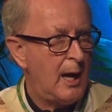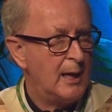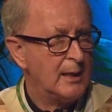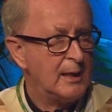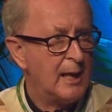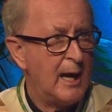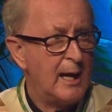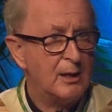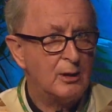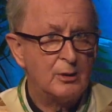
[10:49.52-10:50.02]

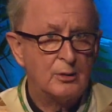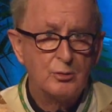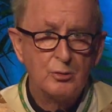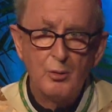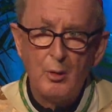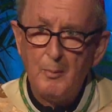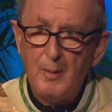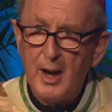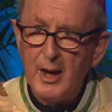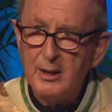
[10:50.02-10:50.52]
I'd like
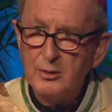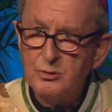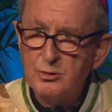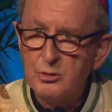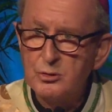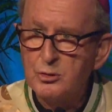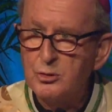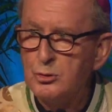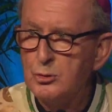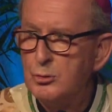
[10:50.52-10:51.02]
to
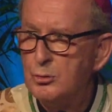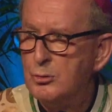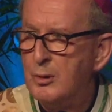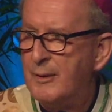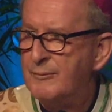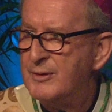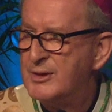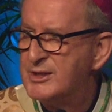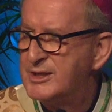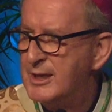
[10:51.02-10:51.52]
remind you,
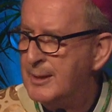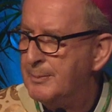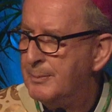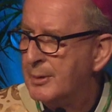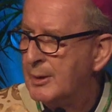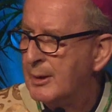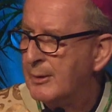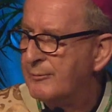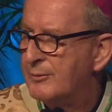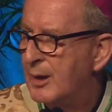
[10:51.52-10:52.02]
too, of a
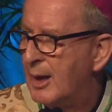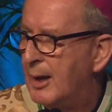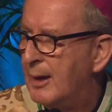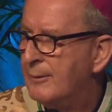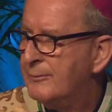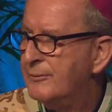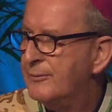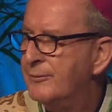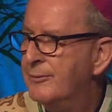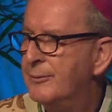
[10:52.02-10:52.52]
symbol of
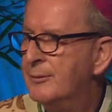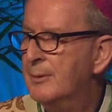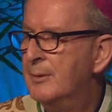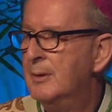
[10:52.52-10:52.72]
love